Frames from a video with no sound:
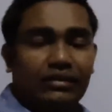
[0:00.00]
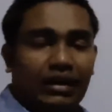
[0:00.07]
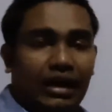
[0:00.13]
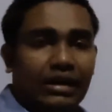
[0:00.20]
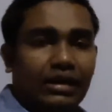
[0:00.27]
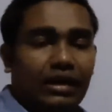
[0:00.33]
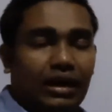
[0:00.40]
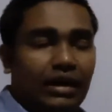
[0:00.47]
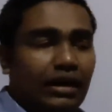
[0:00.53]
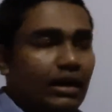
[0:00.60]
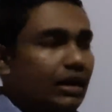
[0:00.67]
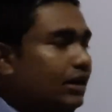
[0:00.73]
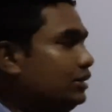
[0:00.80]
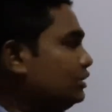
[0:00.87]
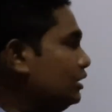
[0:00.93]

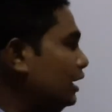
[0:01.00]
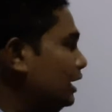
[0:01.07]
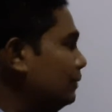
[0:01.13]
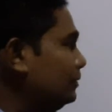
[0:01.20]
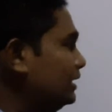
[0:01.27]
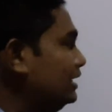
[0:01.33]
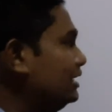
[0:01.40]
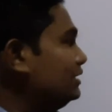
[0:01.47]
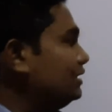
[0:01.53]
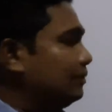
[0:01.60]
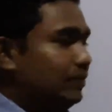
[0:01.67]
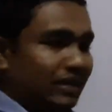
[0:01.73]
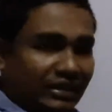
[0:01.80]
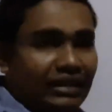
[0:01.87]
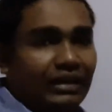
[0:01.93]
am telling the
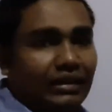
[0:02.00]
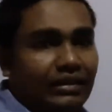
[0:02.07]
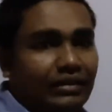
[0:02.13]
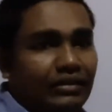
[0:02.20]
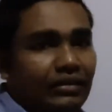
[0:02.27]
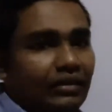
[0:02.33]
method.